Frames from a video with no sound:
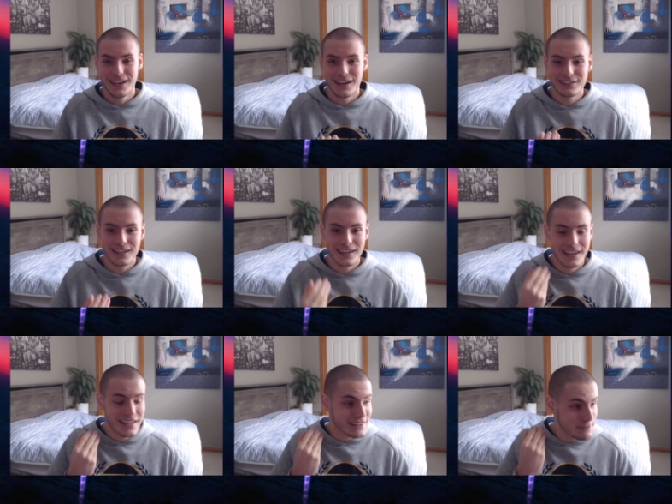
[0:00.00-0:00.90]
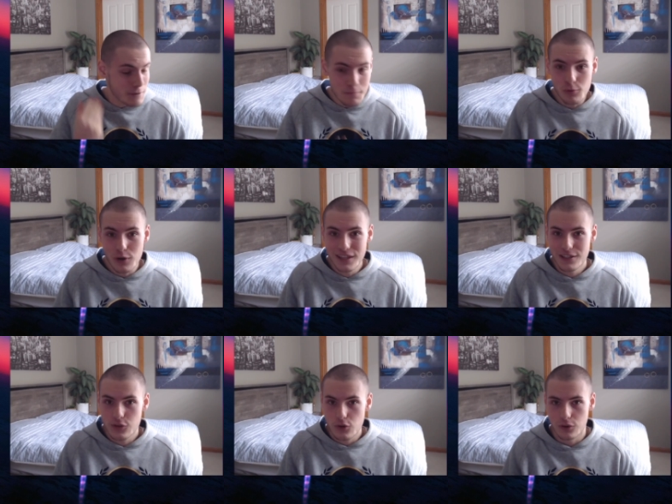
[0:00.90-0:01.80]
I was like, there's people in this
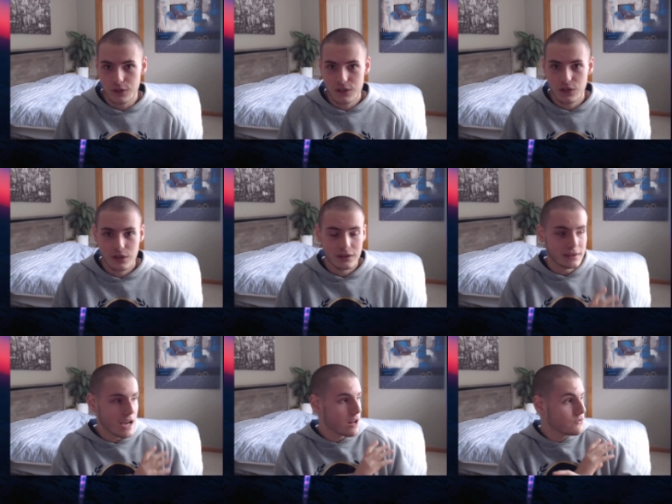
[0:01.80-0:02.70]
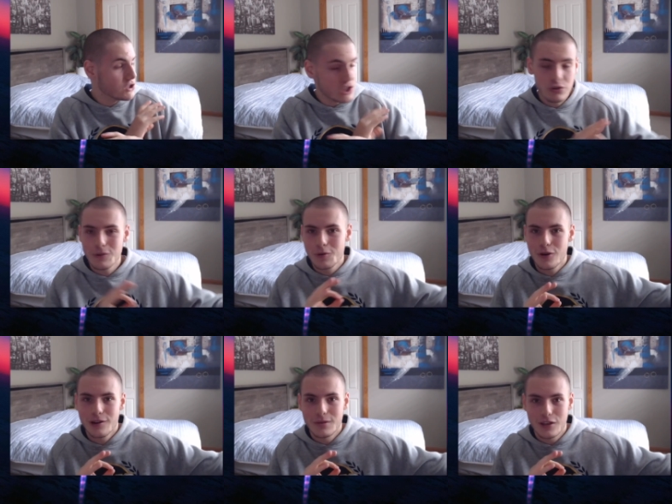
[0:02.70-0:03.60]
course that have zero
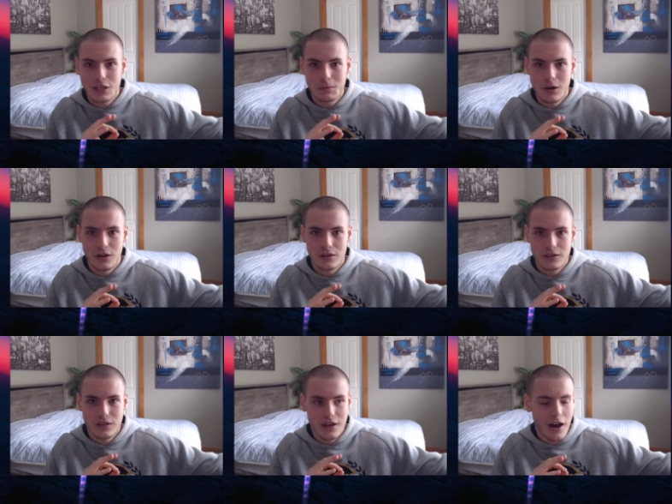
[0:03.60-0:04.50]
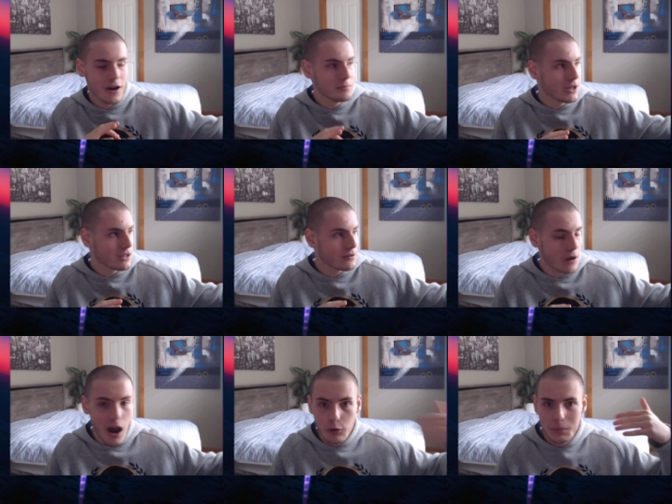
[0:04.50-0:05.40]
programming experience. I'm like,
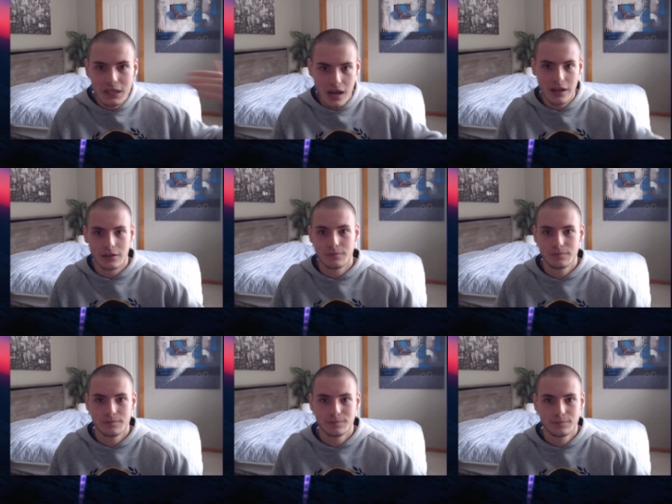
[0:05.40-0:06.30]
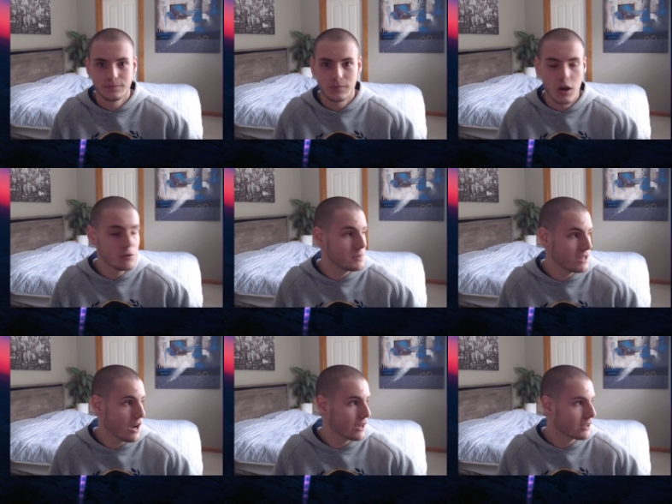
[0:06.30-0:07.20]
I would be dying. I would be
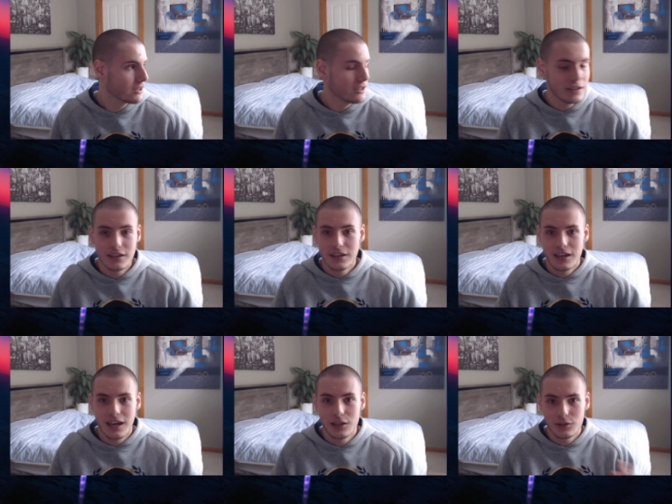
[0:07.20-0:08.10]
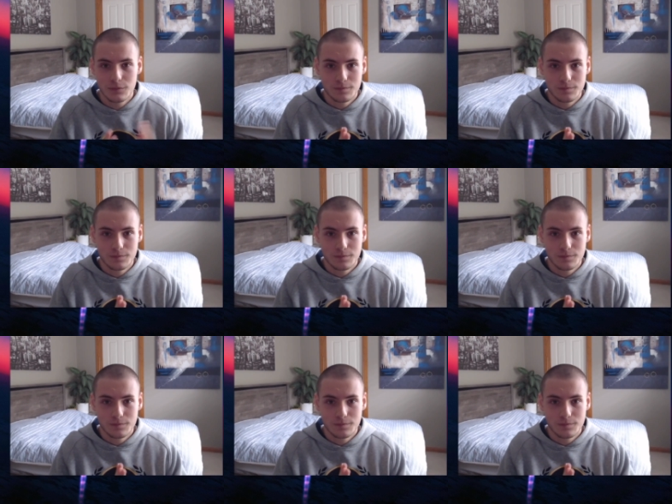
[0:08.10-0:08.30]
dying. And